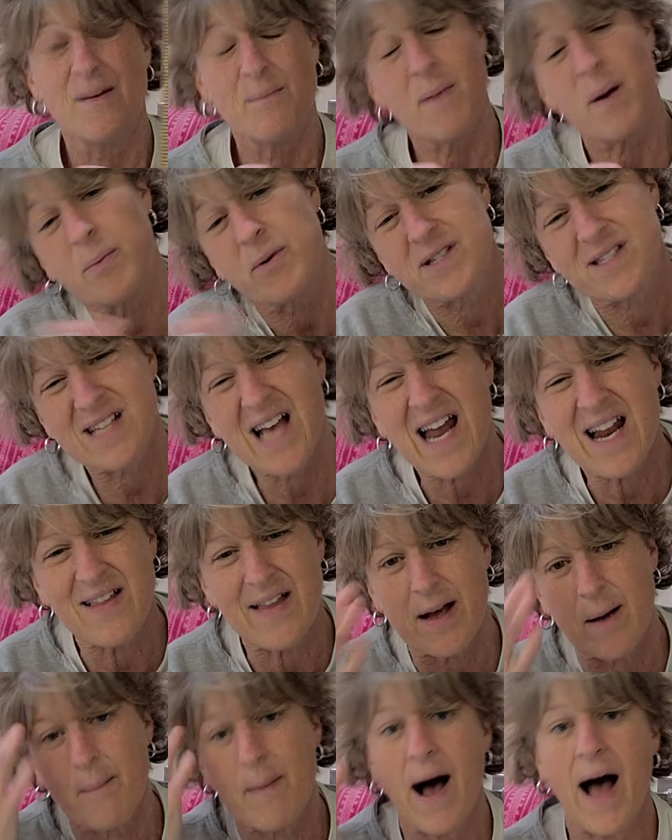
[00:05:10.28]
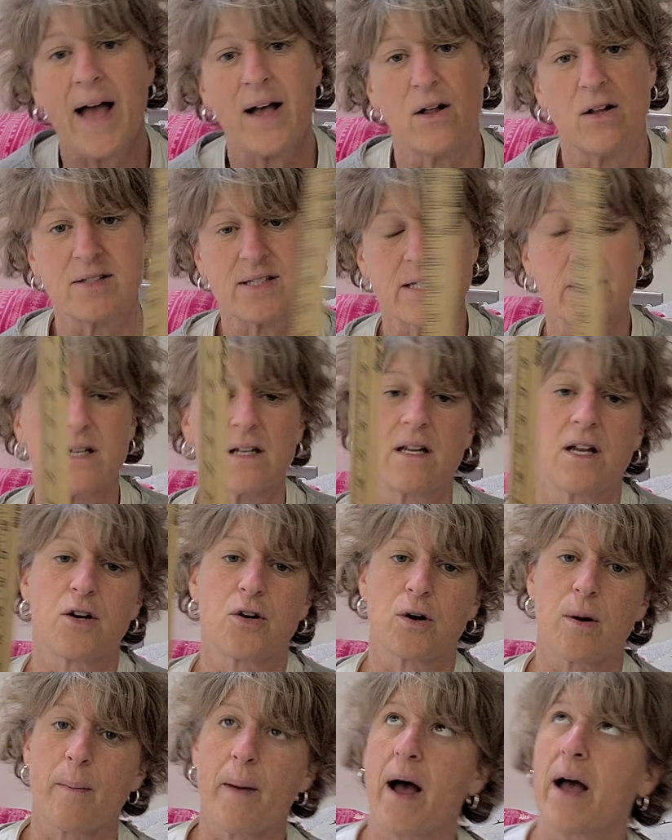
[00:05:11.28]
remember it's kind of like a mile. It's a little
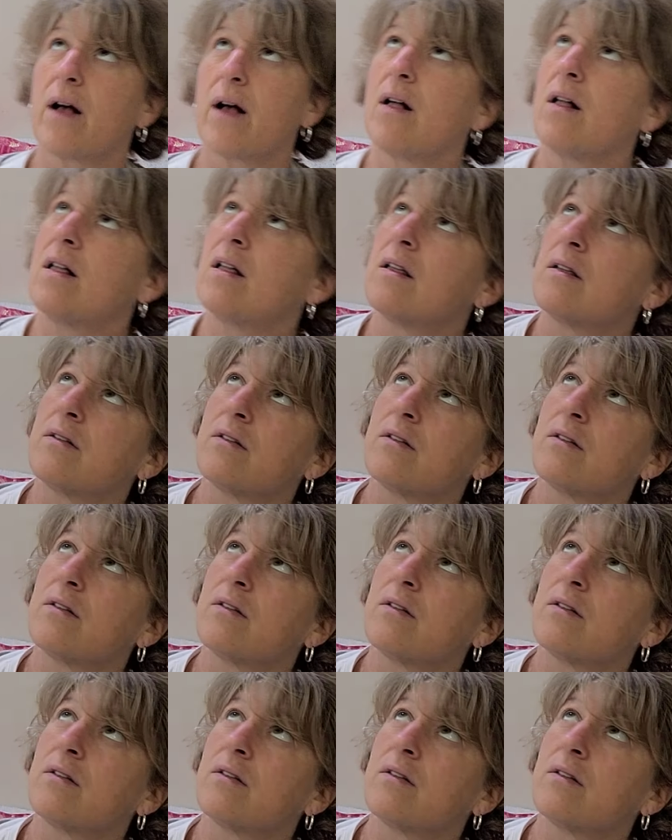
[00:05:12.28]
under a mile.